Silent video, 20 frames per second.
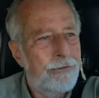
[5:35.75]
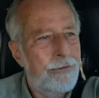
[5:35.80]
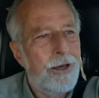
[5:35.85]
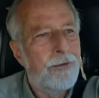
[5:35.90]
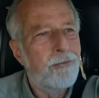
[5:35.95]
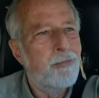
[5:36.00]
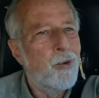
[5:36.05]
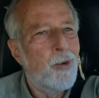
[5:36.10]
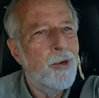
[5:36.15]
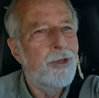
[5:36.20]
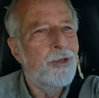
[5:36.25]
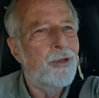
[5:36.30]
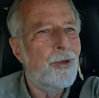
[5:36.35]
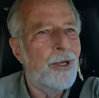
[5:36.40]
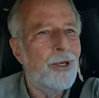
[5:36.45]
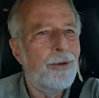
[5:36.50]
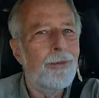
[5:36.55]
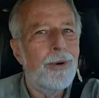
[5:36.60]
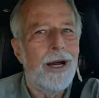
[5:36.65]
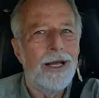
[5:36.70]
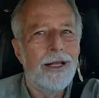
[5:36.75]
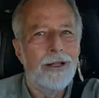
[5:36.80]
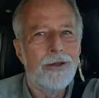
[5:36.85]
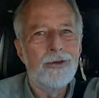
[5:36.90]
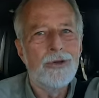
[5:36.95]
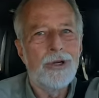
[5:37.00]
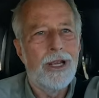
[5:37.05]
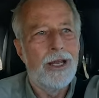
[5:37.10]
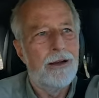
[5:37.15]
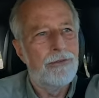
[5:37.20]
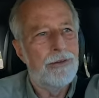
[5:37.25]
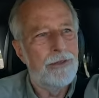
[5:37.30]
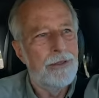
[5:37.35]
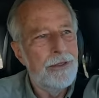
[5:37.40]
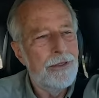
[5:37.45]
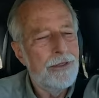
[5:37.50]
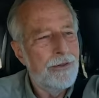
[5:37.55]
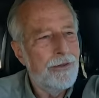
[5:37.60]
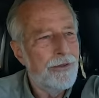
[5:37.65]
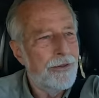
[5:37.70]
5.3 mile travel
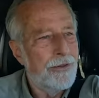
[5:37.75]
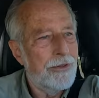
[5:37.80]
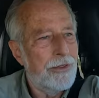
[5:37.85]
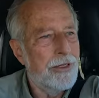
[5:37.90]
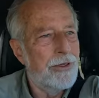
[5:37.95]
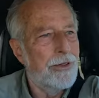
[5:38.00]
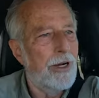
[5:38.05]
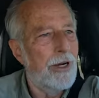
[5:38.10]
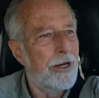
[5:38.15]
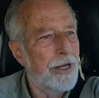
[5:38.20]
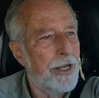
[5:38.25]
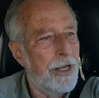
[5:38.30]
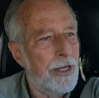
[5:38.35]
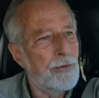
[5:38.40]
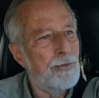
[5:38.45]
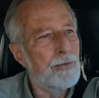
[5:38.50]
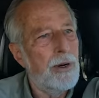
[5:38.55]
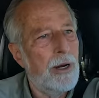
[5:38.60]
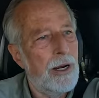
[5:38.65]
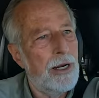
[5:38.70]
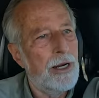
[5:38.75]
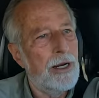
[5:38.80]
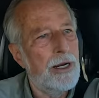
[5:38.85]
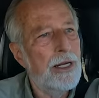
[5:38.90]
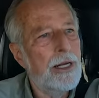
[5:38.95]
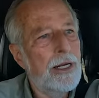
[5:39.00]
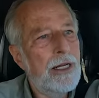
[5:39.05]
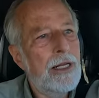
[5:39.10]
to our next park.